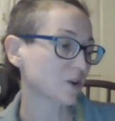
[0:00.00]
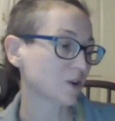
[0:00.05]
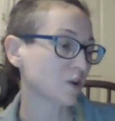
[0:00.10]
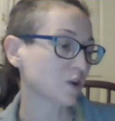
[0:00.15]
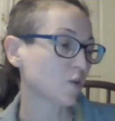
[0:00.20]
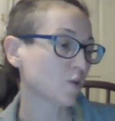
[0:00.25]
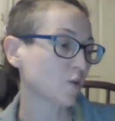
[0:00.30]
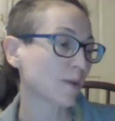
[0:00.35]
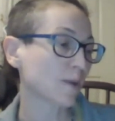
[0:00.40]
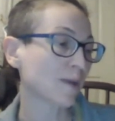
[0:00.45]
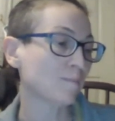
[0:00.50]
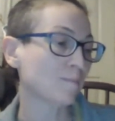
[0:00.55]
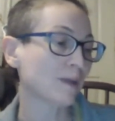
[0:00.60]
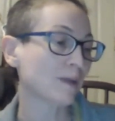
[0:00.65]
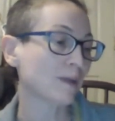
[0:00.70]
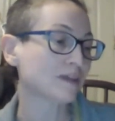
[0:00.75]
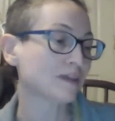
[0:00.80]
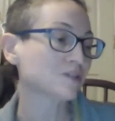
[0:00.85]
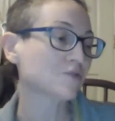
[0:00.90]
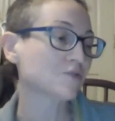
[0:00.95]
You're my
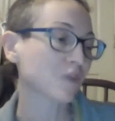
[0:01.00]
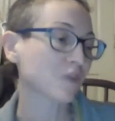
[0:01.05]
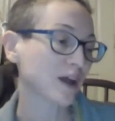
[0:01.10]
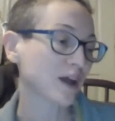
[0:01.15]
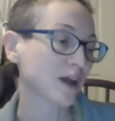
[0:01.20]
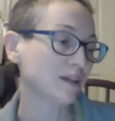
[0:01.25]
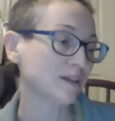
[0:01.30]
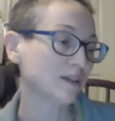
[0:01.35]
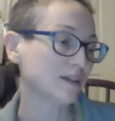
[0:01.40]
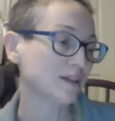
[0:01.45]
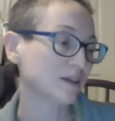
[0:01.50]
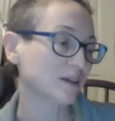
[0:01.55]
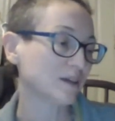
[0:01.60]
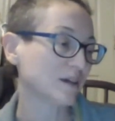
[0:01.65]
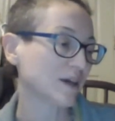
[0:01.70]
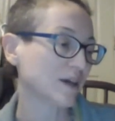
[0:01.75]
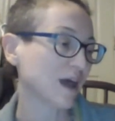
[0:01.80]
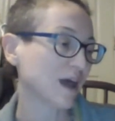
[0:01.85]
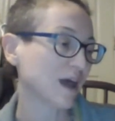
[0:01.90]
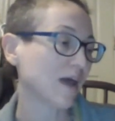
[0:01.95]
best friend
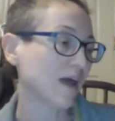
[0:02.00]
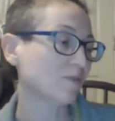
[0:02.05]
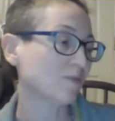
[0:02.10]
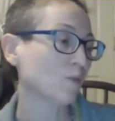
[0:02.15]
and the